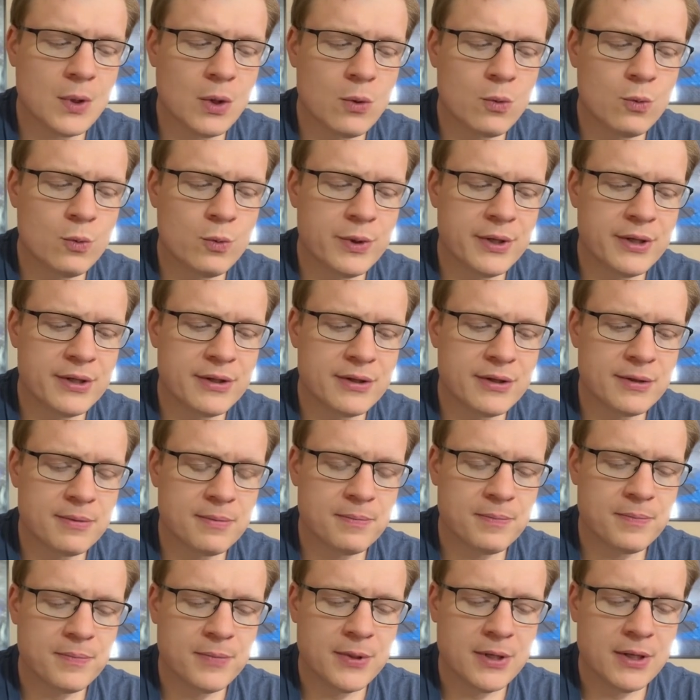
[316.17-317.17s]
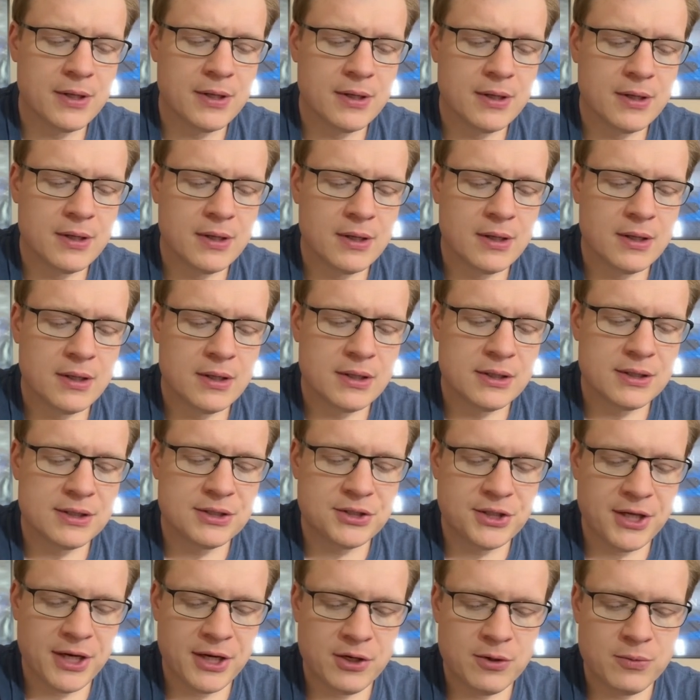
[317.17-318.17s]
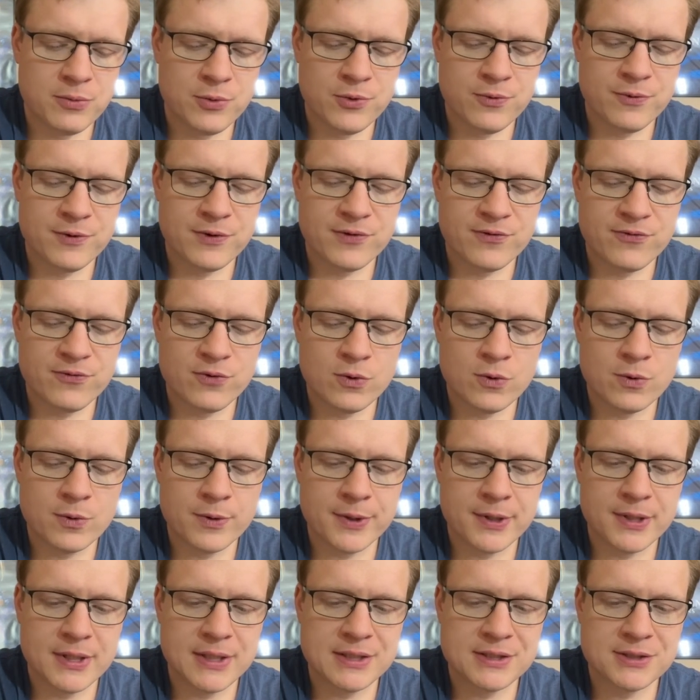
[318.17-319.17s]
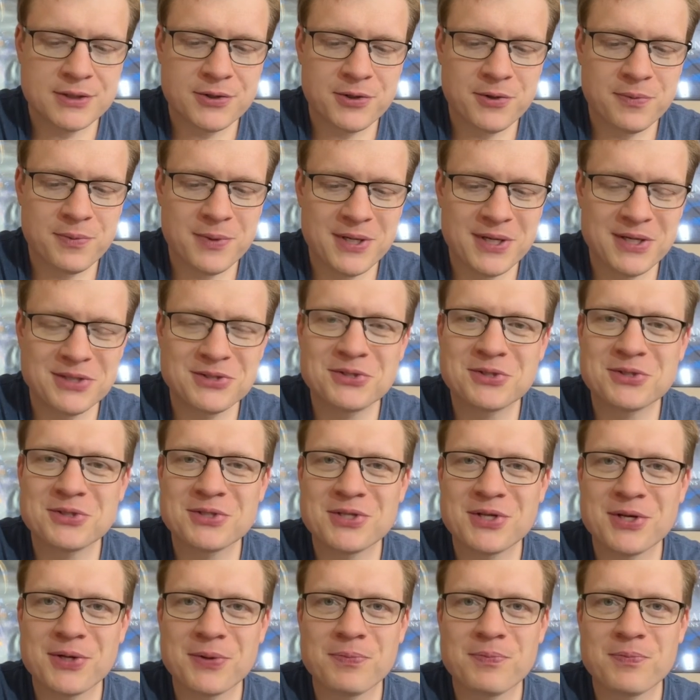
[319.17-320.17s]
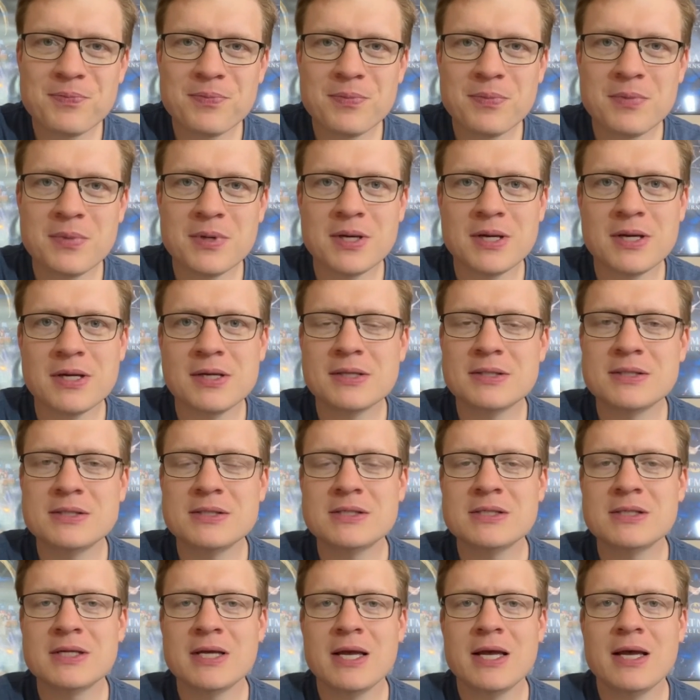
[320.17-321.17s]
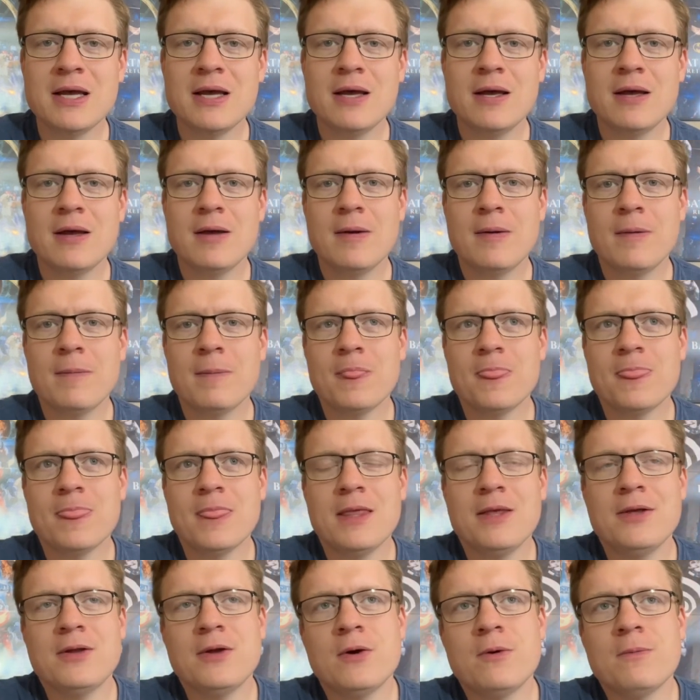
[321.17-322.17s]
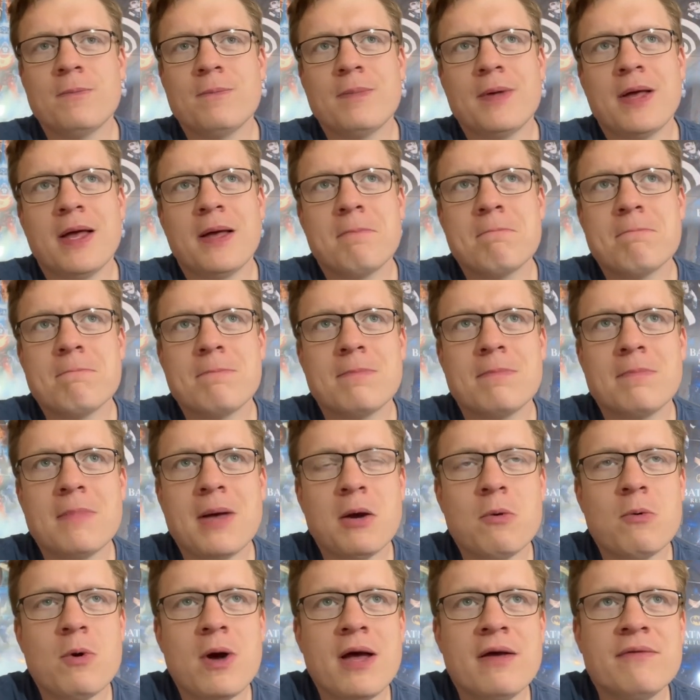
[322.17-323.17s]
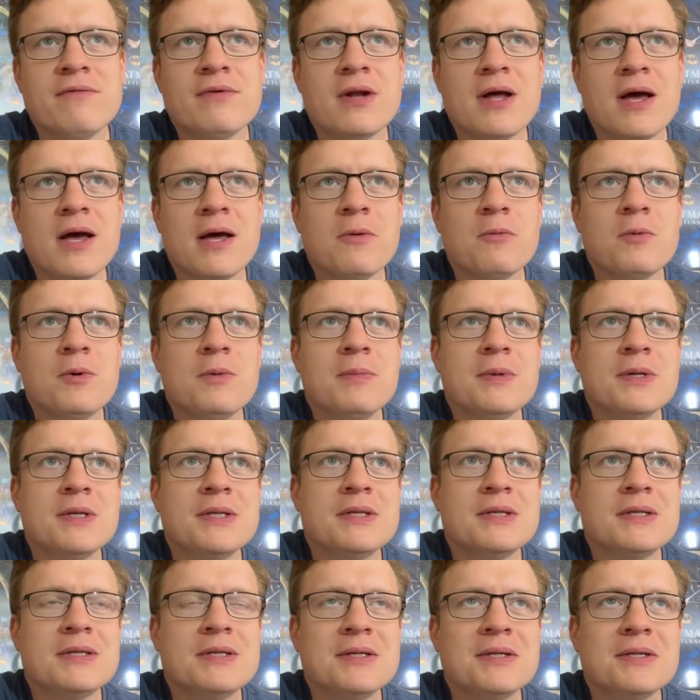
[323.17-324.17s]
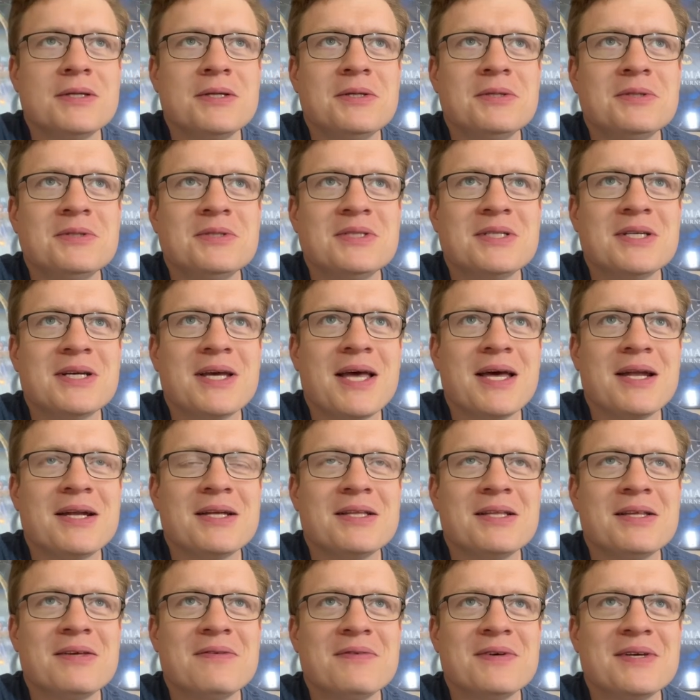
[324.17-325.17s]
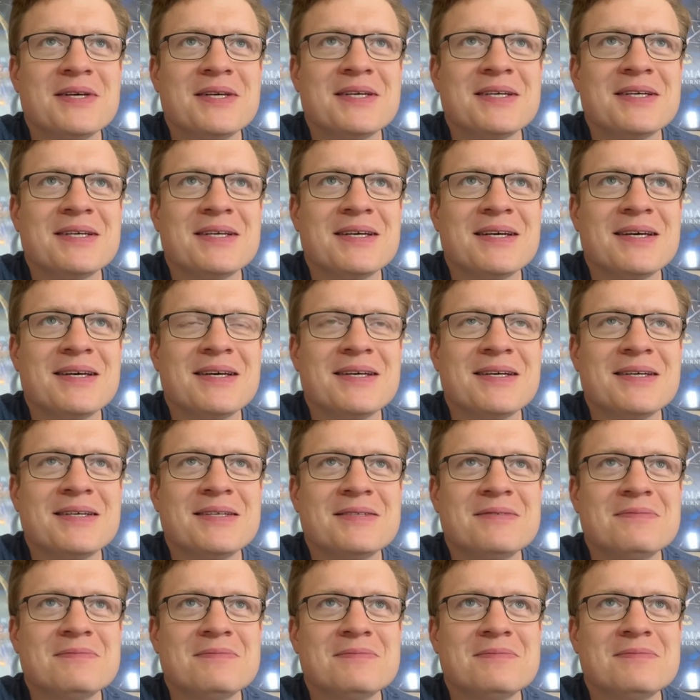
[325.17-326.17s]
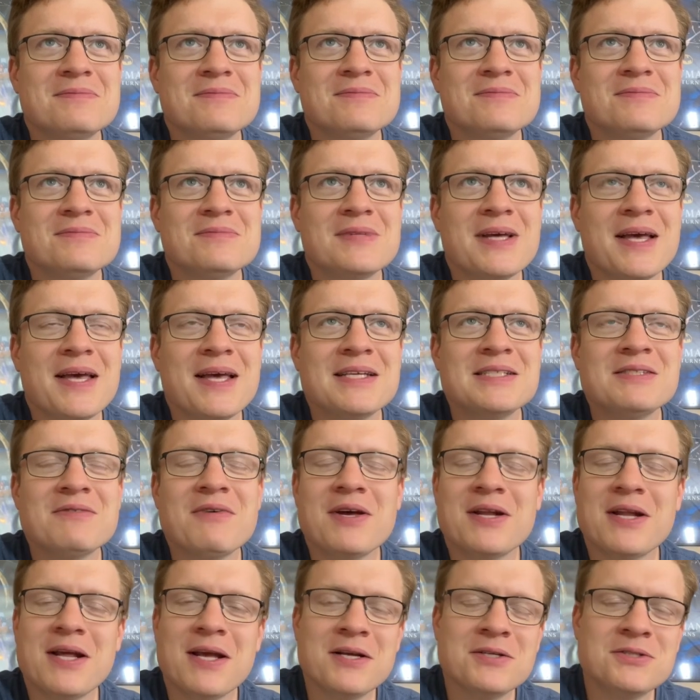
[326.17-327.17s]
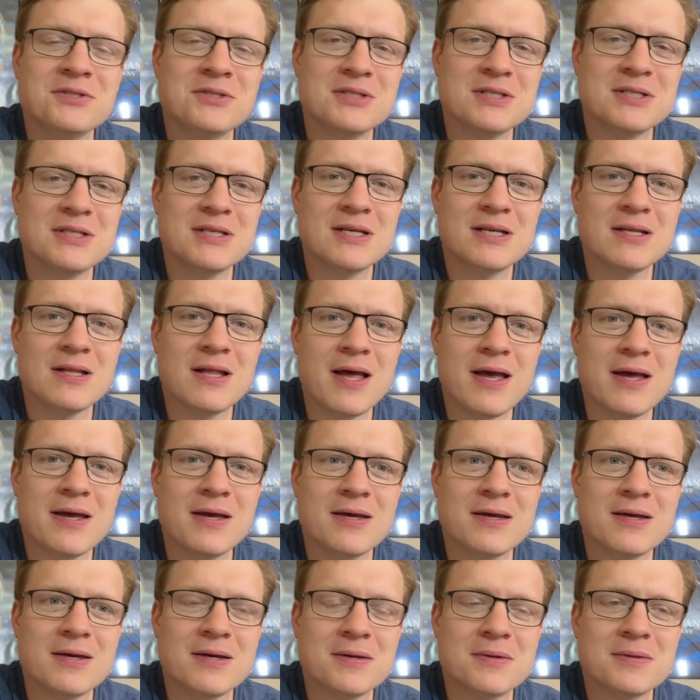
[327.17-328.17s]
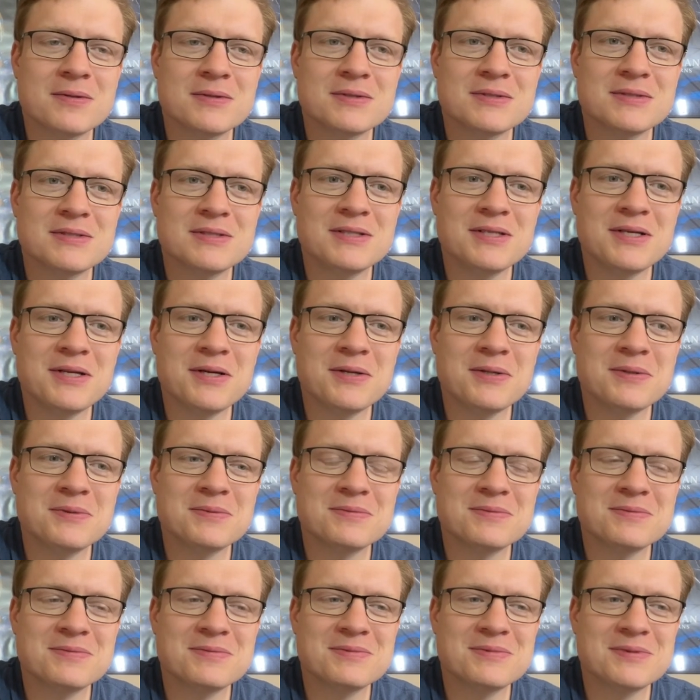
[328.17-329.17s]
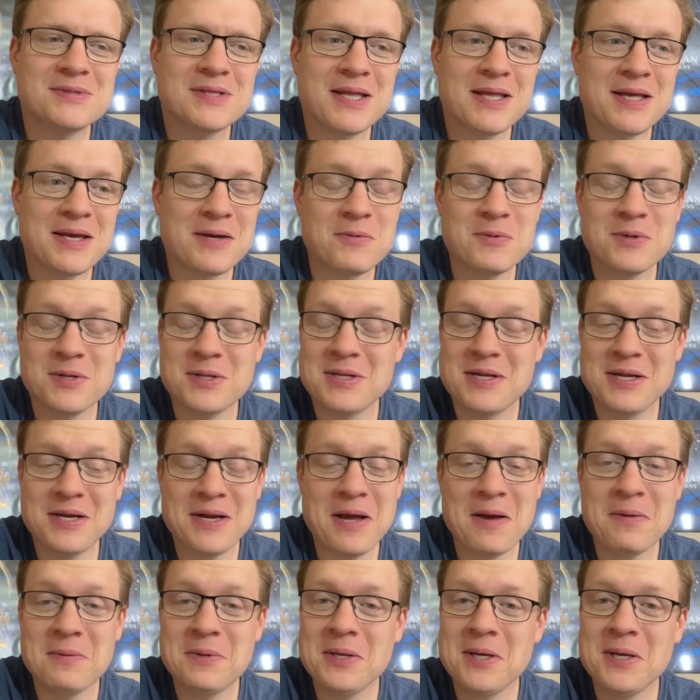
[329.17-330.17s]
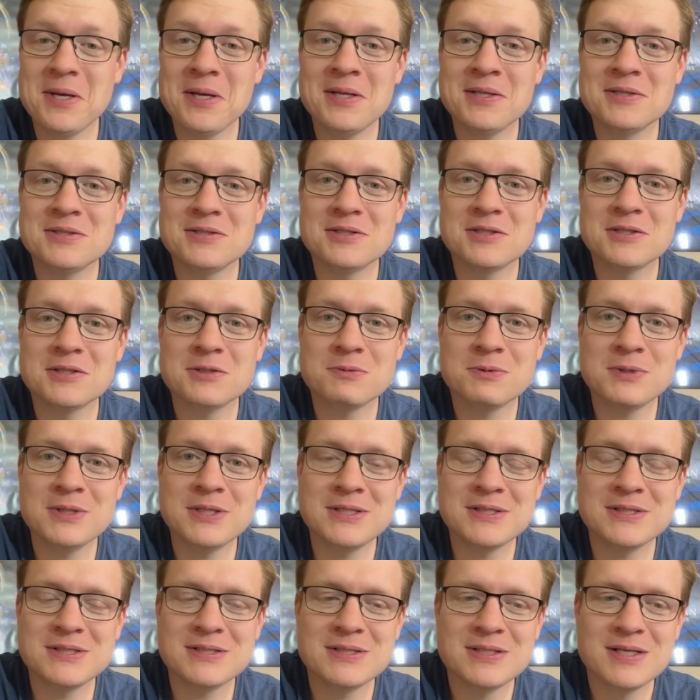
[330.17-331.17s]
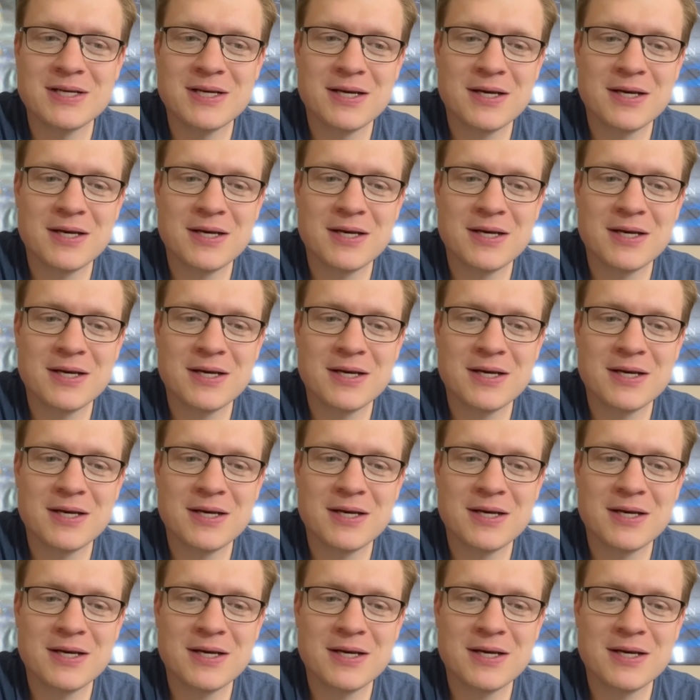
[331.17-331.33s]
With the channel moving forward, it's going to be interesting because, you know, my wife and I, we've been used to kind of living, I guess, financially, like, you know, like we didn't have any kids because we didn't